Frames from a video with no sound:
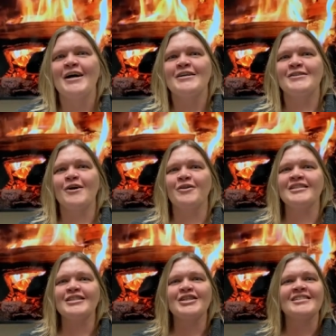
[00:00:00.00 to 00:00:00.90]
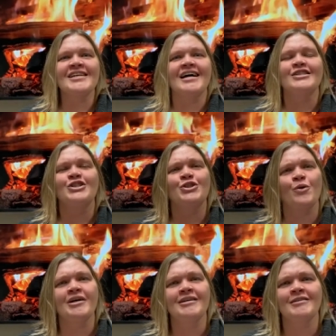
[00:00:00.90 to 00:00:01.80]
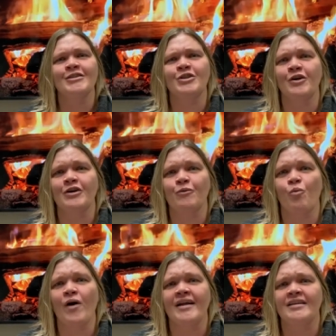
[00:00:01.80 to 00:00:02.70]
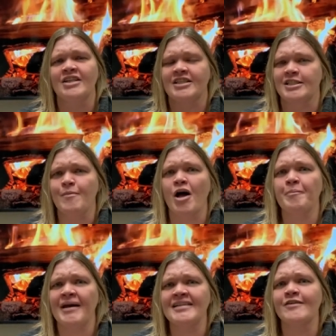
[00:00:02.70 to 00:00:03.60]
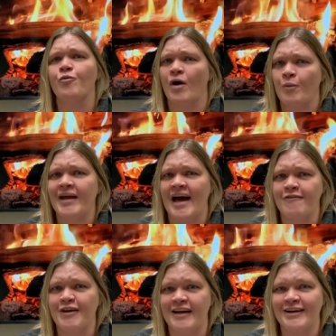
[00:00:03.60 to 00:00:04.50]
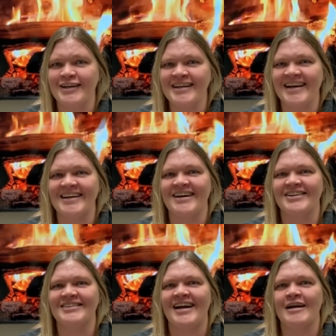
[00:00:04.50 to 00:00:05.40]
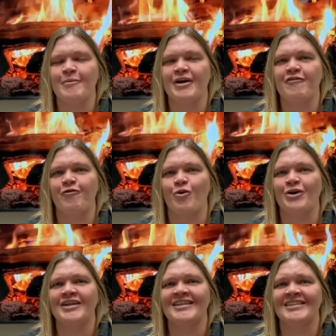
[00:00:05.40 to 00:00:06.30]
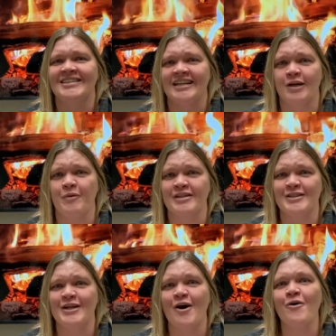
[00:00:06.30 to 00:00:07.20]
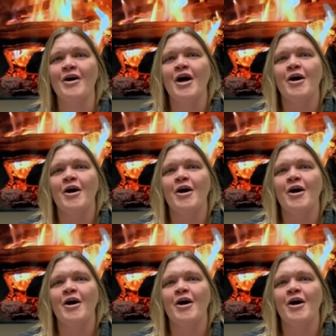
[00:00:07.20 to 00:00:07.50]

So this is just a short, what just a small piece of what we have here in our library for dealing with snow.